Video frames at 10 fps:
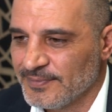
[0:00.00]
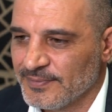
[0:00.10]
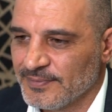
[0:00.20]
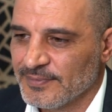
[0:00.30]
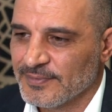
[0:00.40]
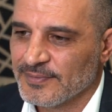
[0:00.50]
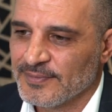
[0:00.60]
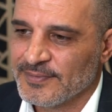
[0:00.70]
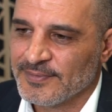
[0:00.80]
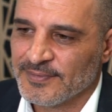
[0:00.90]
That's it.
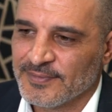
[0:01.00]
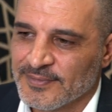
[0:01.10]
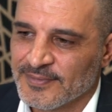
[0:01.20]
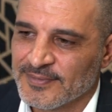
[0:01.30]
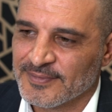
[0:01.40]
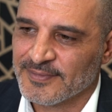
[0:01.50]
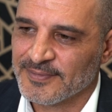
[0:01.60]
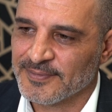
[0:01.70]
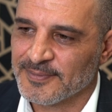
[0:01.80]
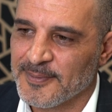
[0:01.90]
All right, mate.
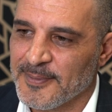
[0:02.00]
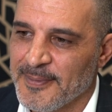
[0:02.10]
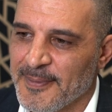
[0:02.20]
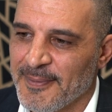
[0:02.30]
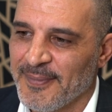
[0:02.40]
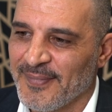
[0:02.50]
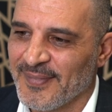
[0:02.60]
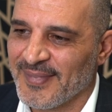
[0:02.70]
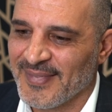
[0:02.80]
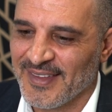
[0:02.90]
Lovely to have a chat
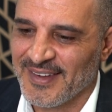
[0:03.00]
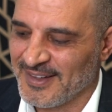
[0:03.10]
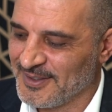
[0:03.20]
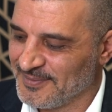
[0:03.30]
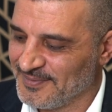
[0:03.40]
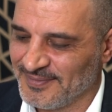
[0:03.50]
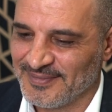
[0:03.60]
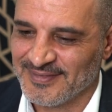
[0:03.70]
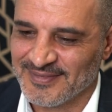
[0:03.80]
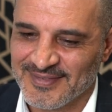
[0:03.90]
with you today. Thank you all for
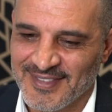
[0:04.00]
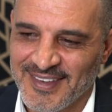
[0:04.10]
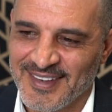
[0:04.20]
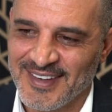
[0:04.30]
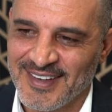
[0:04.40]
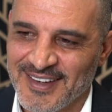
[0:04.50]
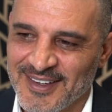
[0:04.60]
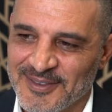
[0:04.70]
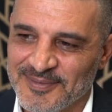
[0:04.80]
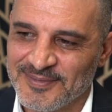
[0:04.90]
joining us, and we'll hope to
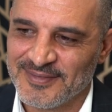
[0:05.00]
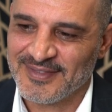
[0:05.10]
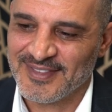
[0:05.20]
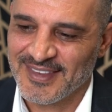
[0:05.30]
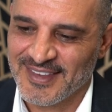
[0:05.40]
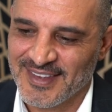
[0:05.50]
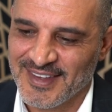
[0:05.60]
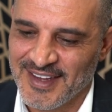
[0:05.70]
see you all again soon.